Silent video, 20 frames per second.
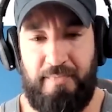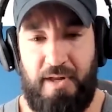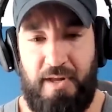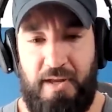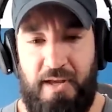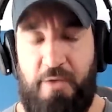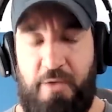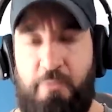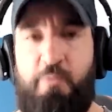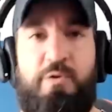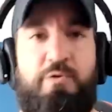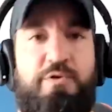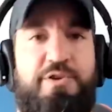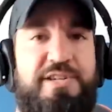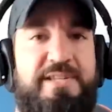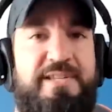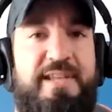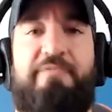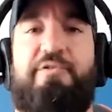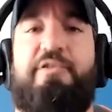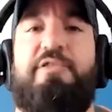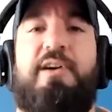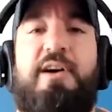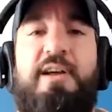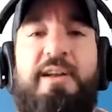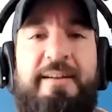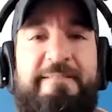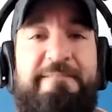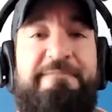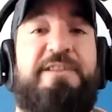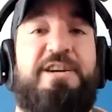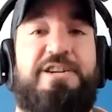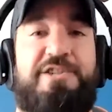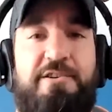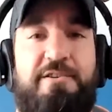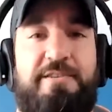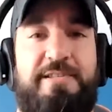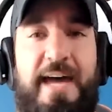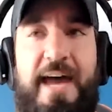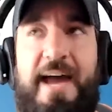it, we were just never an
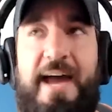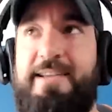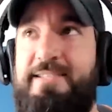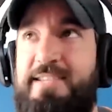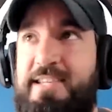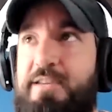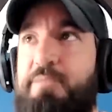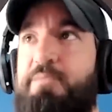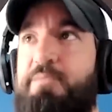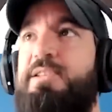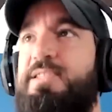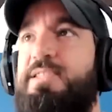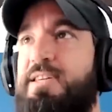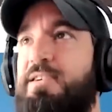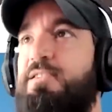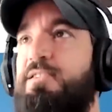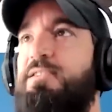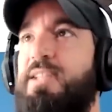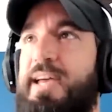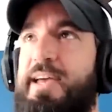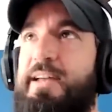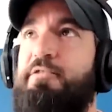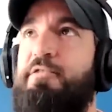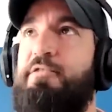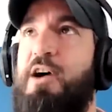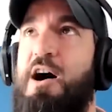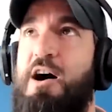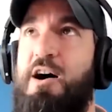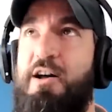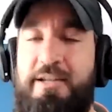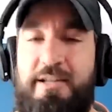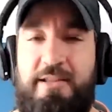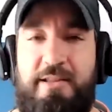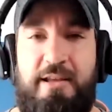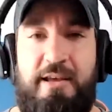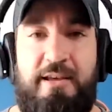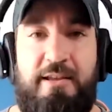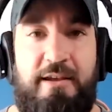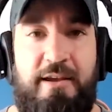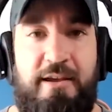official tag team until later on in,
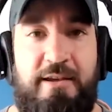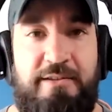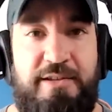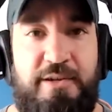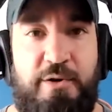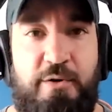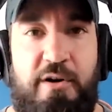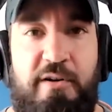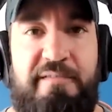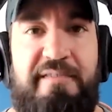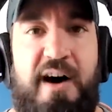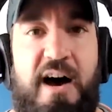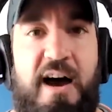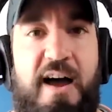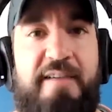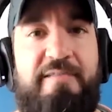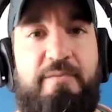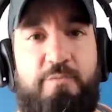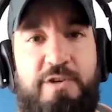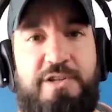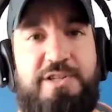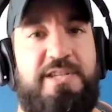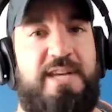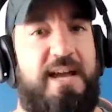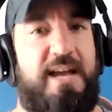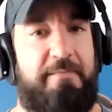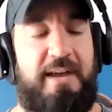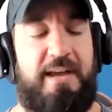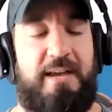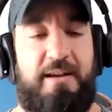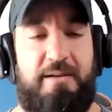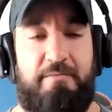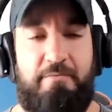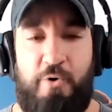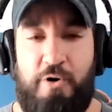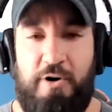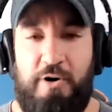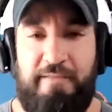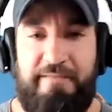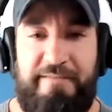in, in 205 and we just kind of made it
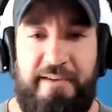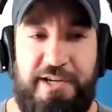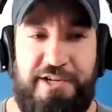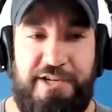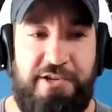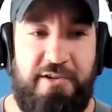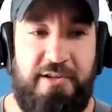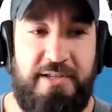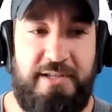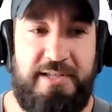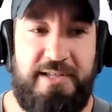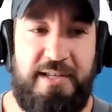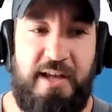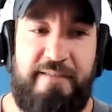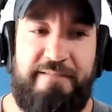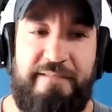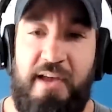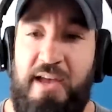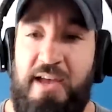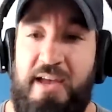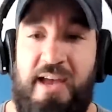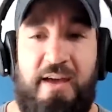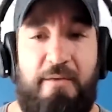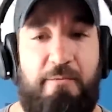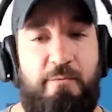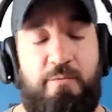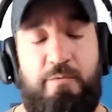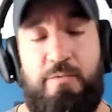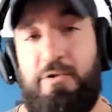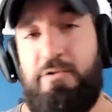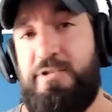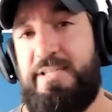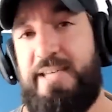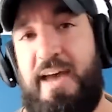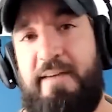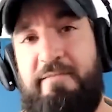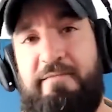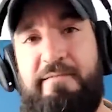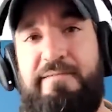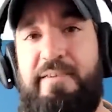more official and stuff and we were just
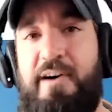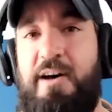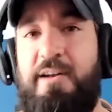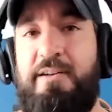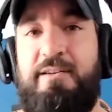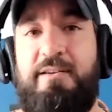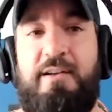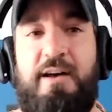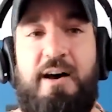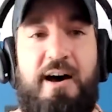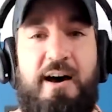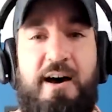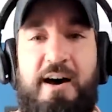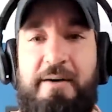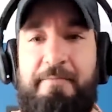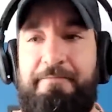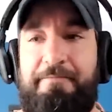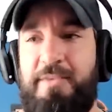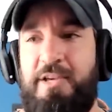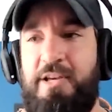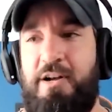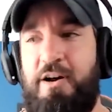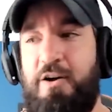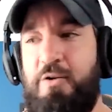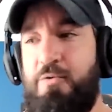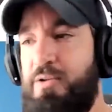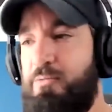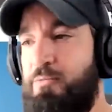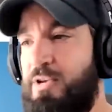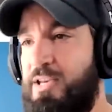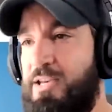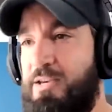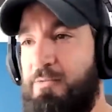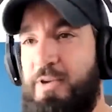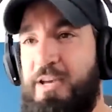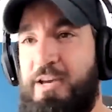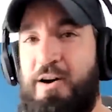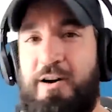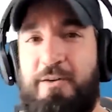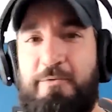having fun um, you know we,
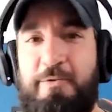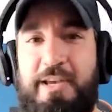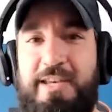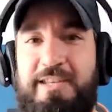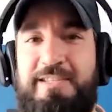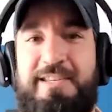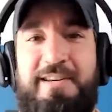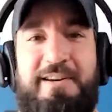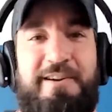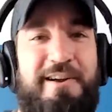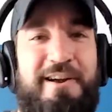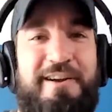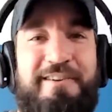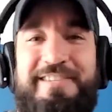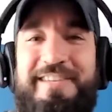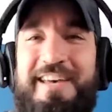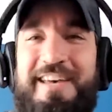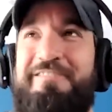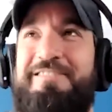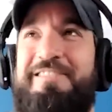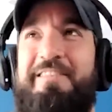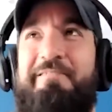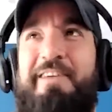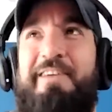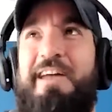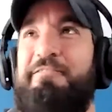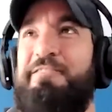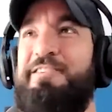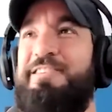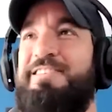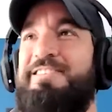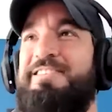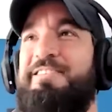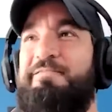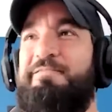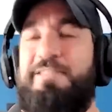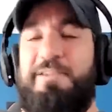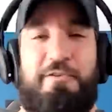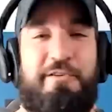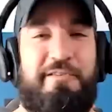we caught we considered ourselves the veterans
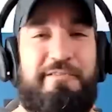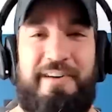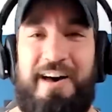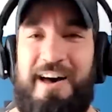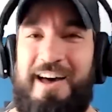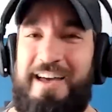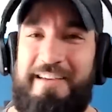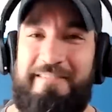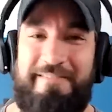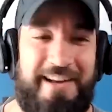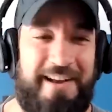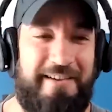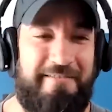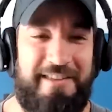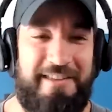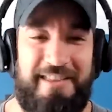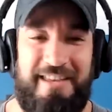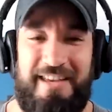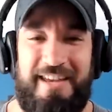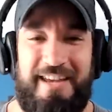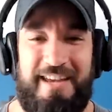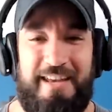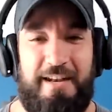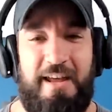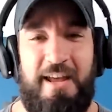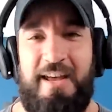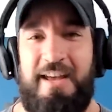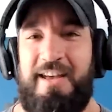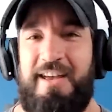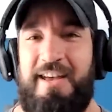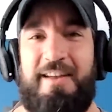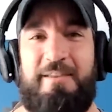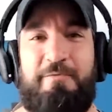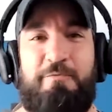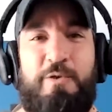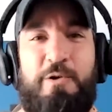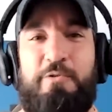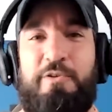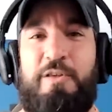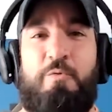of 205 and everything and and
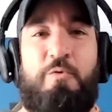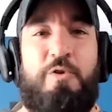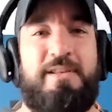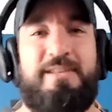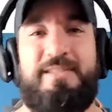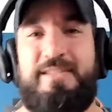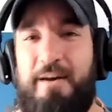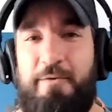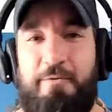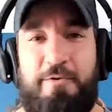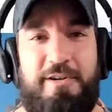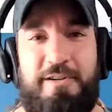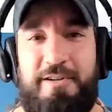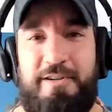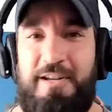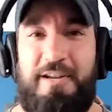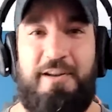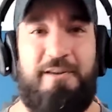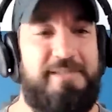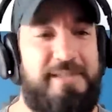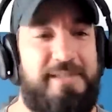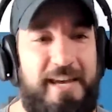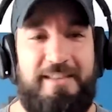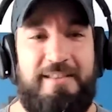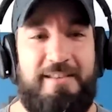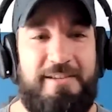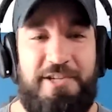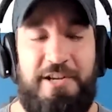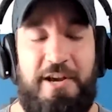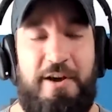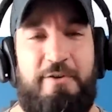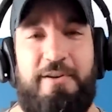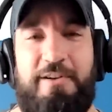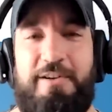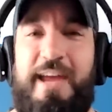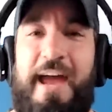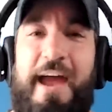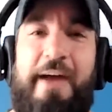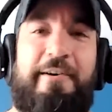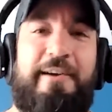we were the ones that would you know take the show
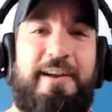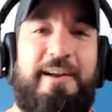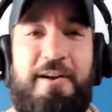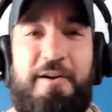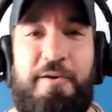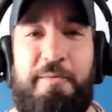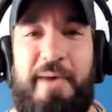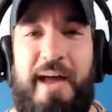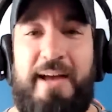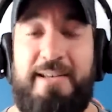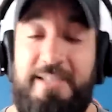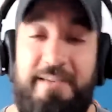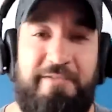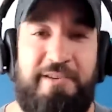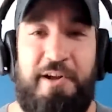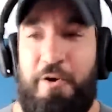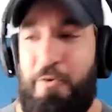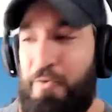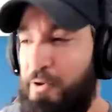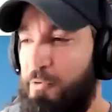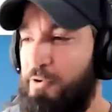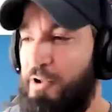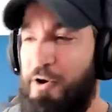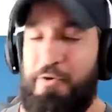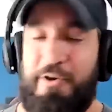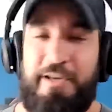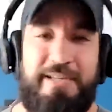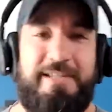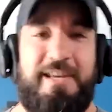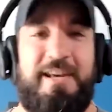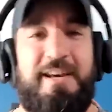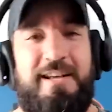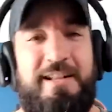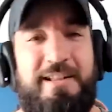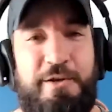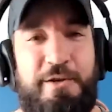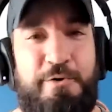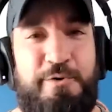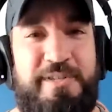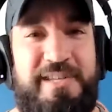and carry it on our backs even though we would always
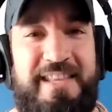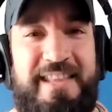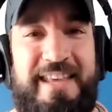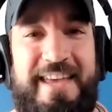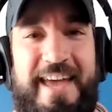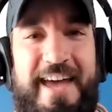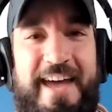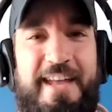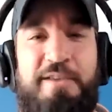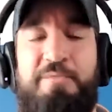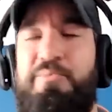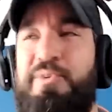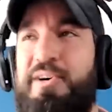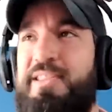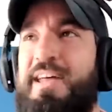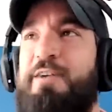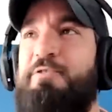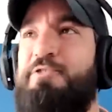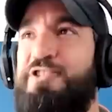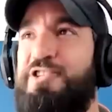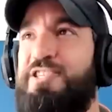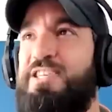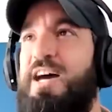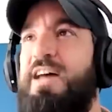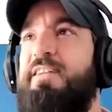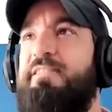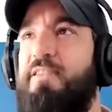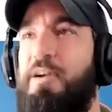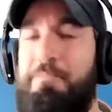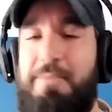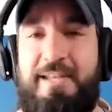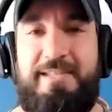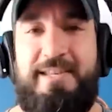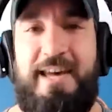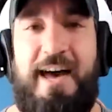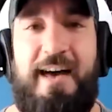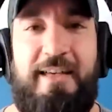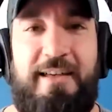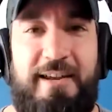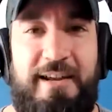lose in the end but that was just kind of our mm-hmm.
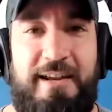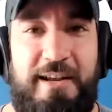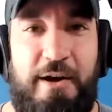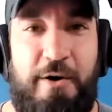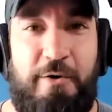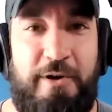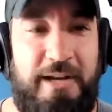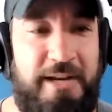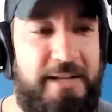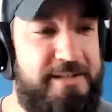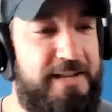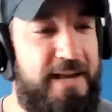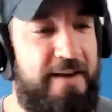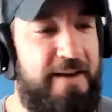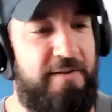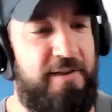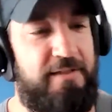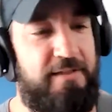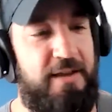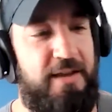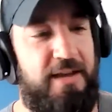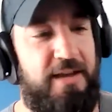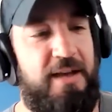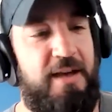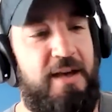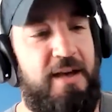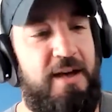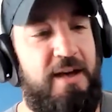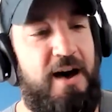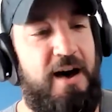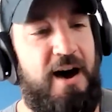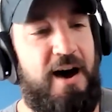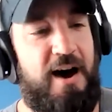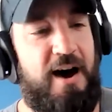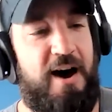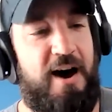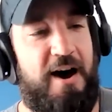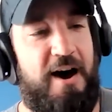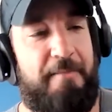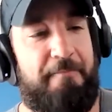mentality going into everything
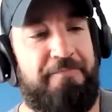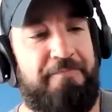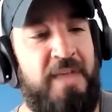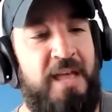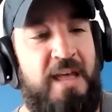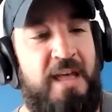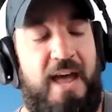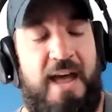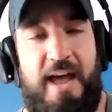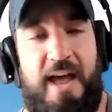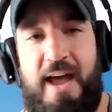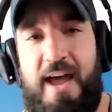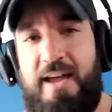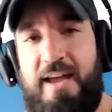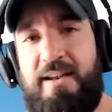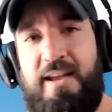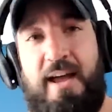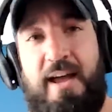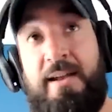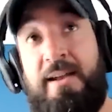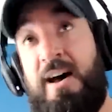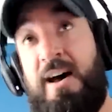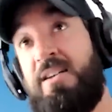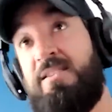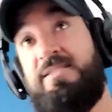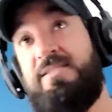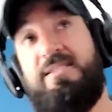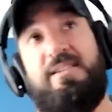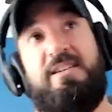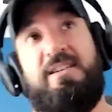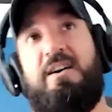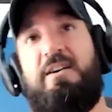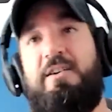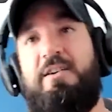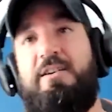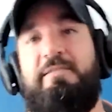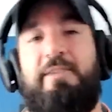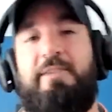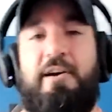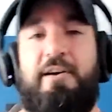um, and and honestly,
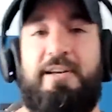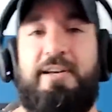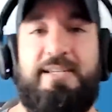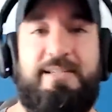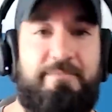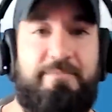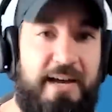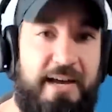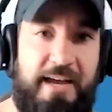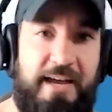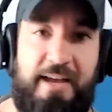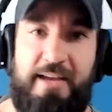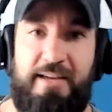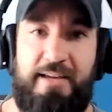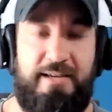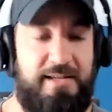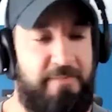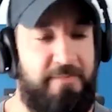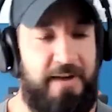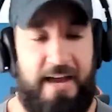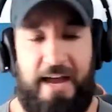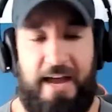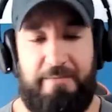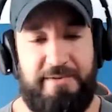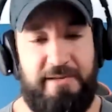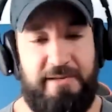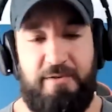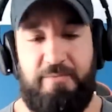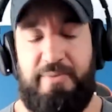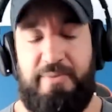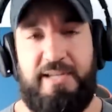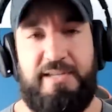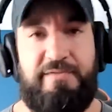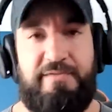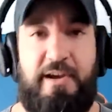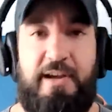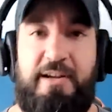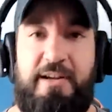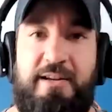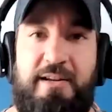Ari Daivari is my he's my absolute best
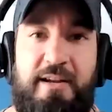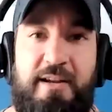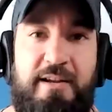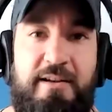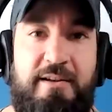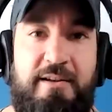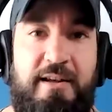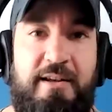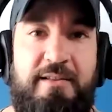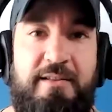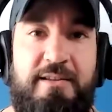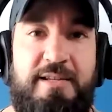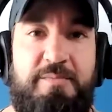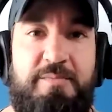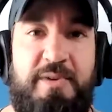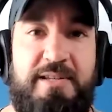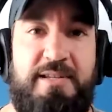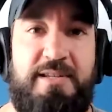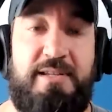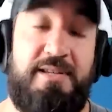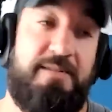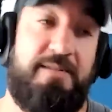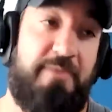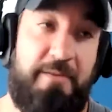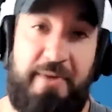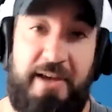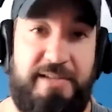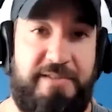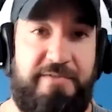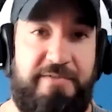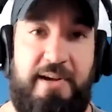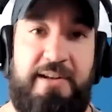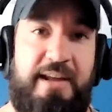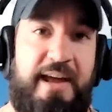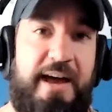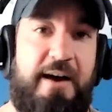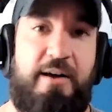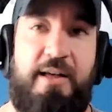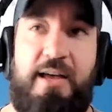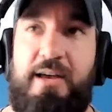friend in, in, in this business. He's my best friend
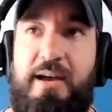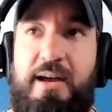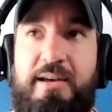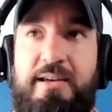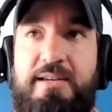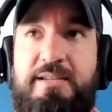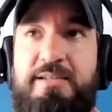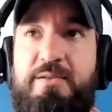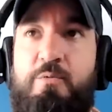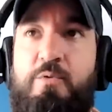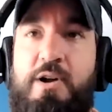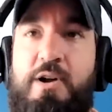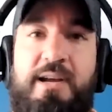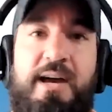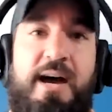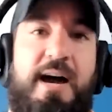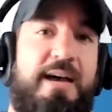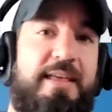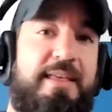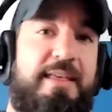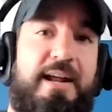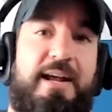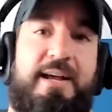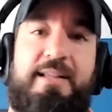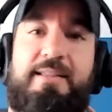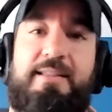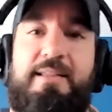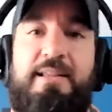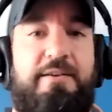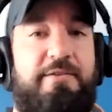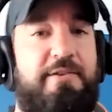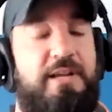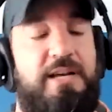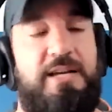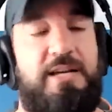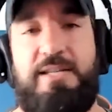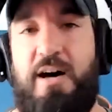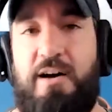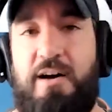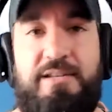now. Like I, he's the one guy that I literally
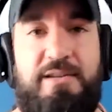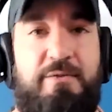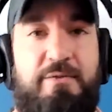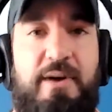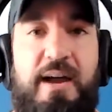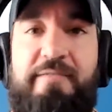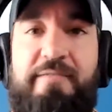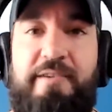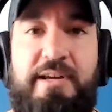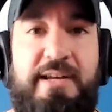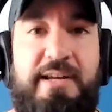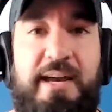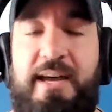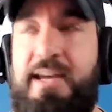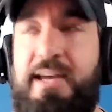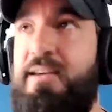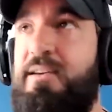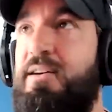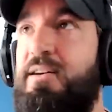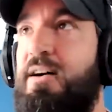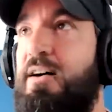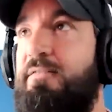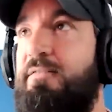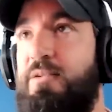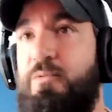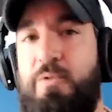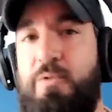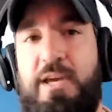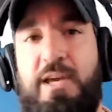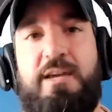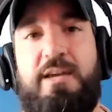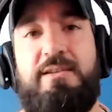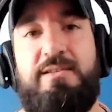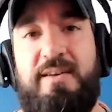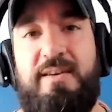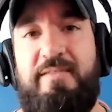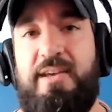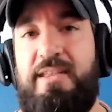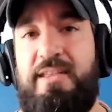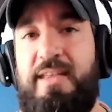talk to every day of the week and
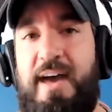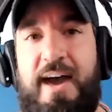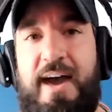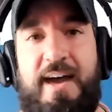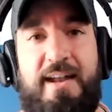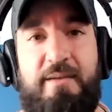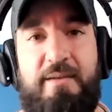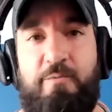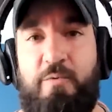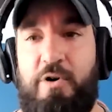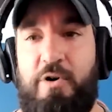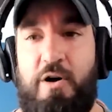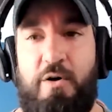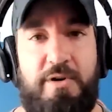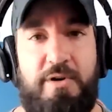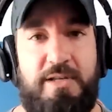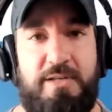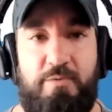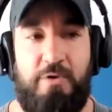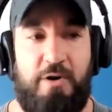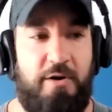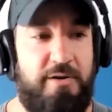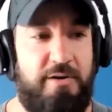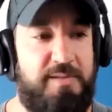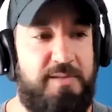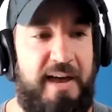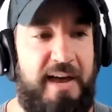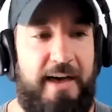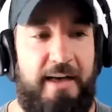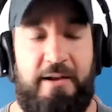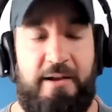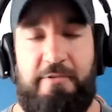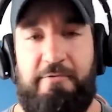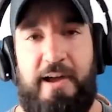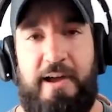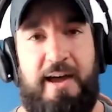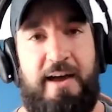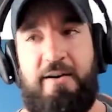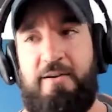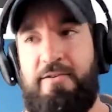stuff like that. And we're always always palling
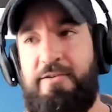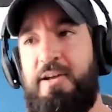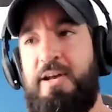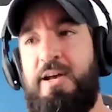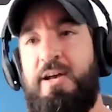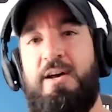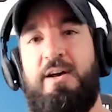around.